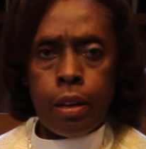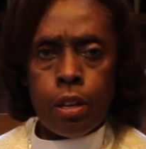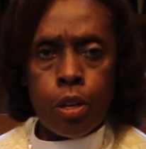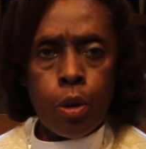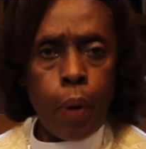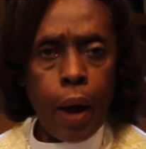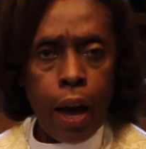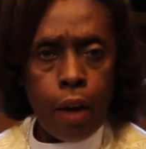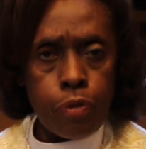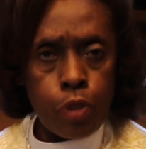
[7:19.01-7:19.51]

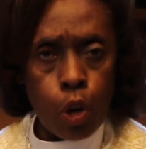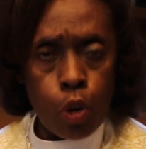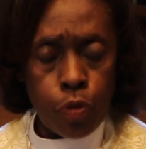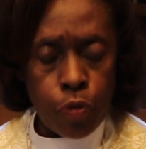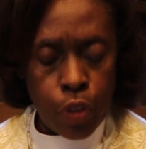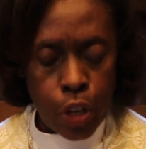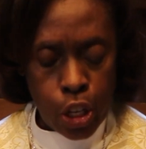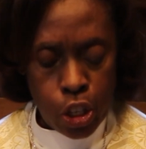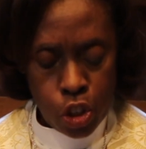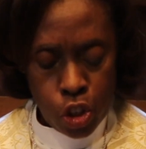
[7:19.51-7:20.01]
you have no
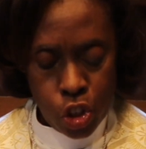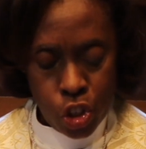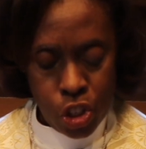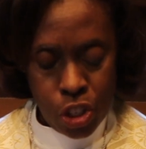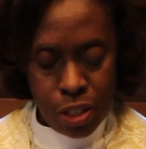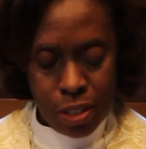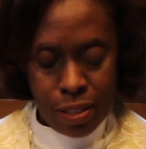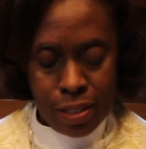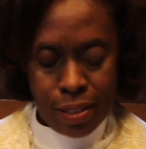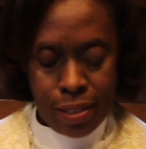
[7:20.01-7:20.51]
fish?
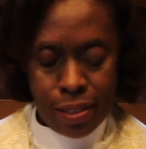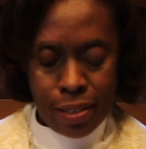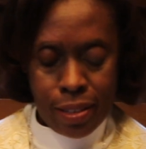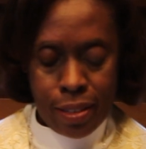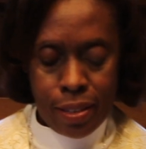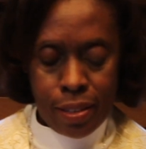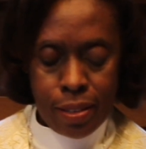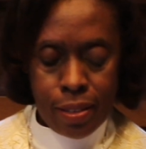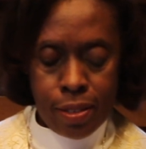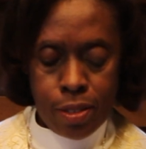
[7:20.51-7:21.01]

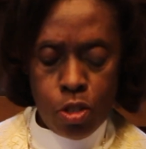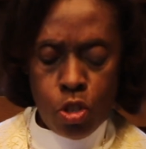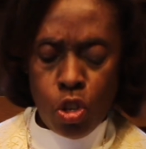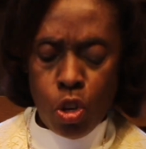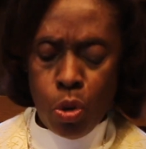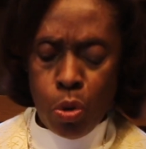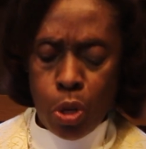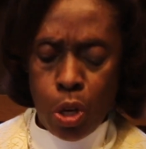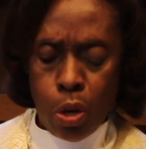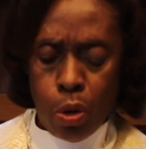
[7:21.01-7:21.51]

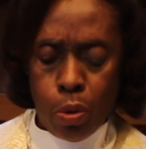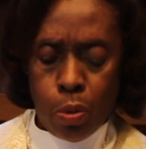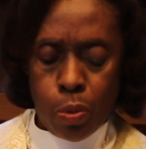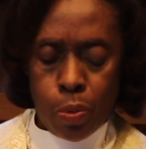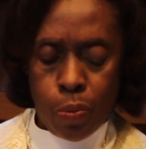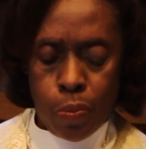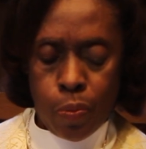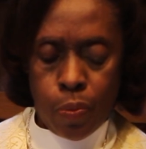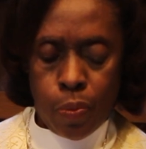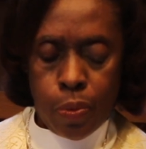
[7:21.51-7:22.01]
do
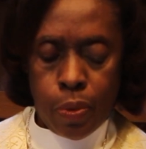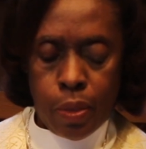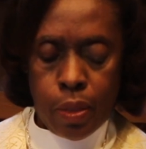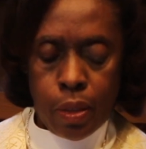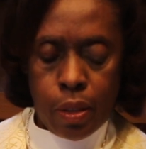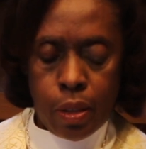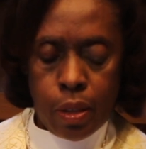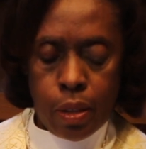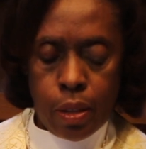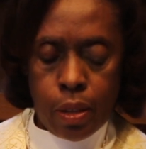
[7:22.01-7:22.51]
you?
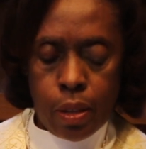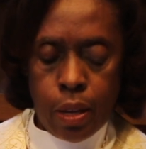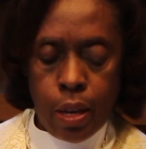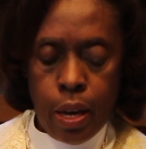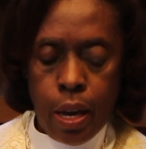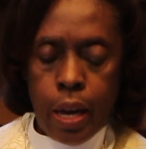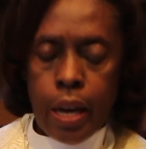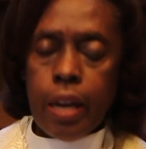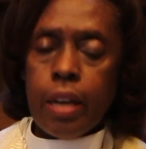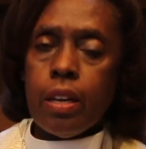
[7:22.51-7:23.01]

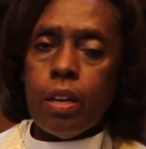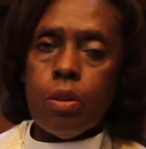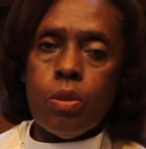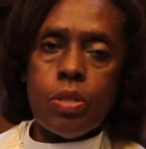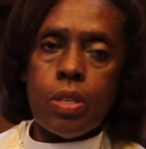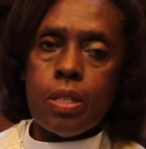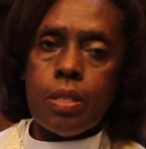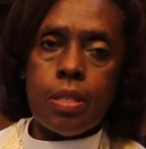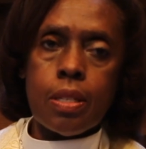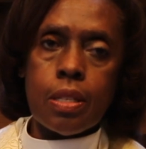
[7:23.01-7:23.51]
He
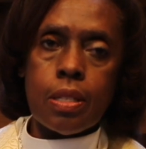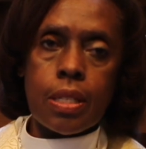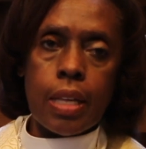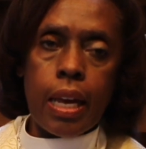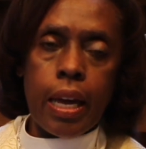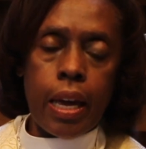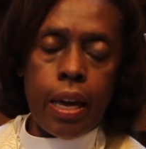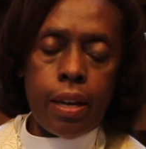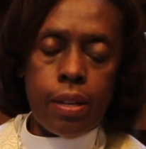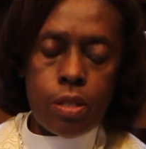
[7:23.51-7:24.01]
uses this
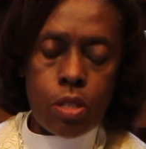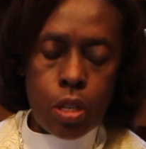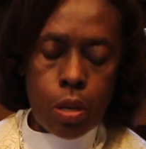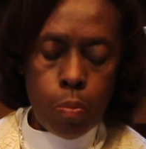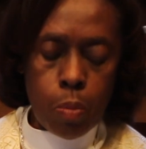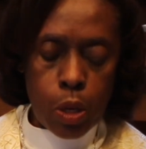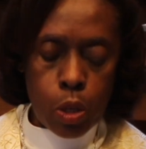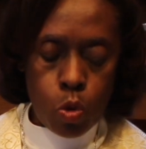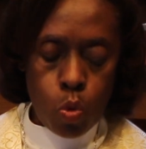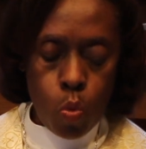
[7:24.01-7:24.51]

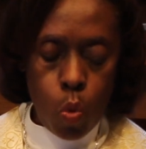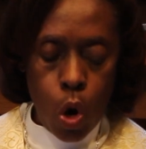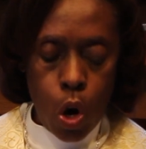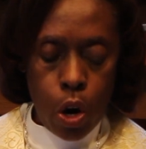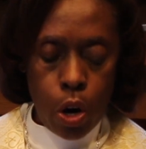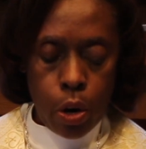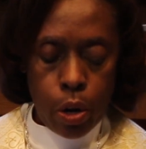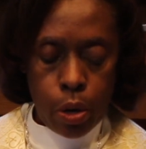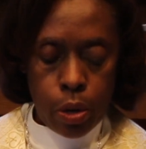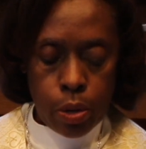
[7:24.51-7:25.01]
intimate
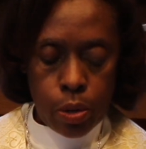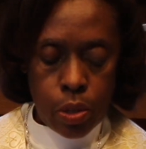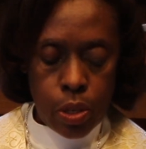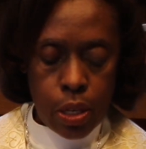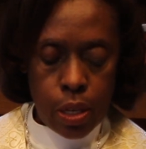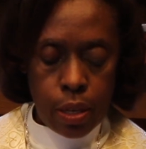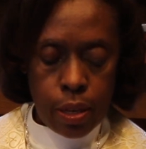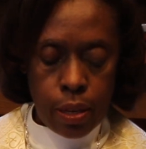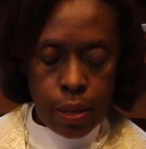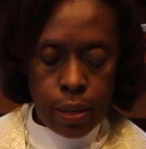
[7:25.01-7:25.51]
word,
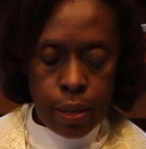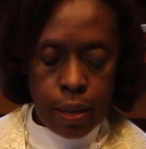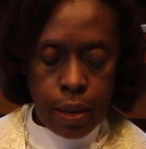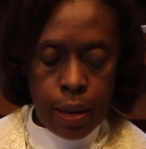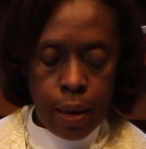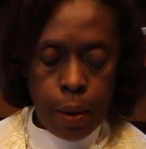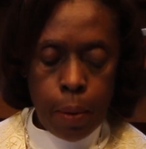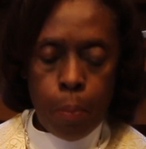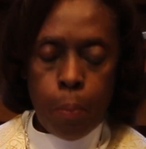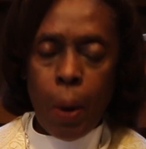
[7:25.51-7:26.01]

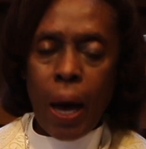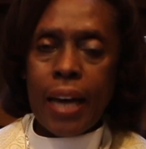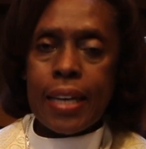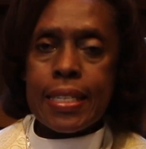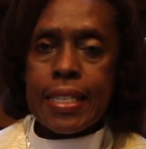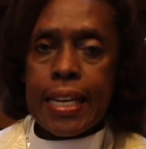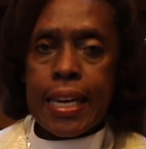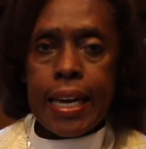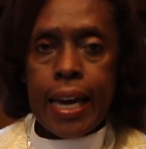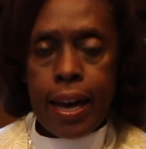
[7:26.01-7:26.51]

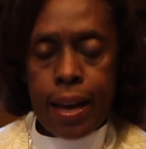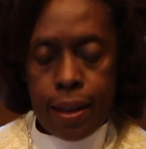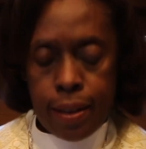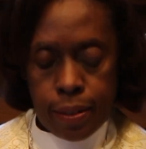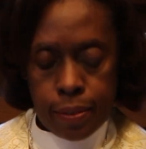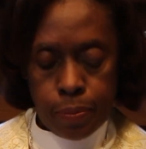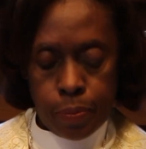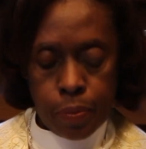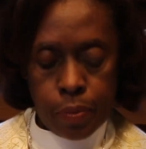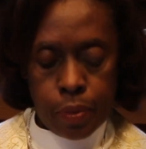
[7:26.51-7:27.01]

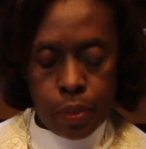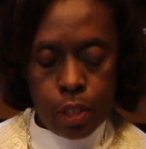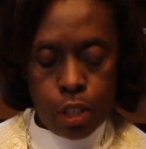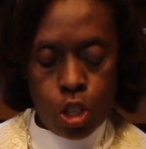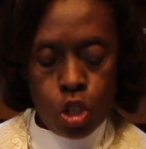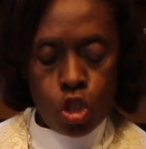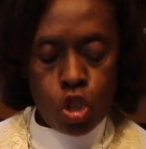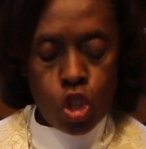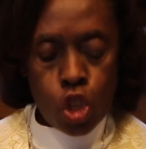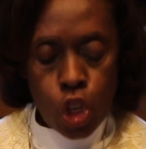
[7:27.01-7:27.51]
idea,
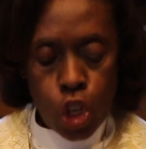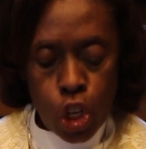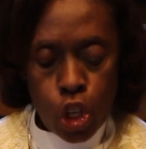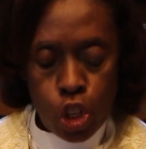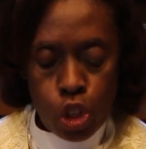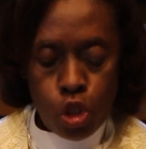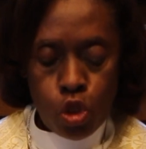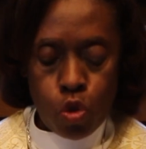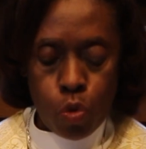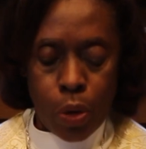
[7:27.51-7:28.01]

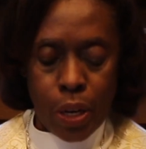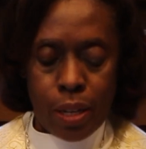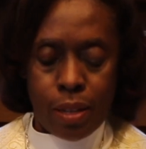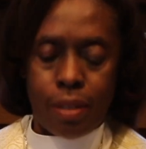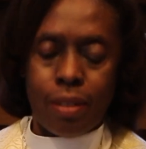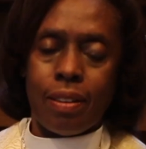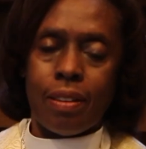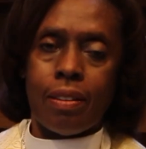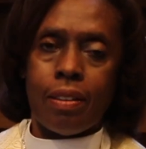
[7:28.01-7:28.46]
children.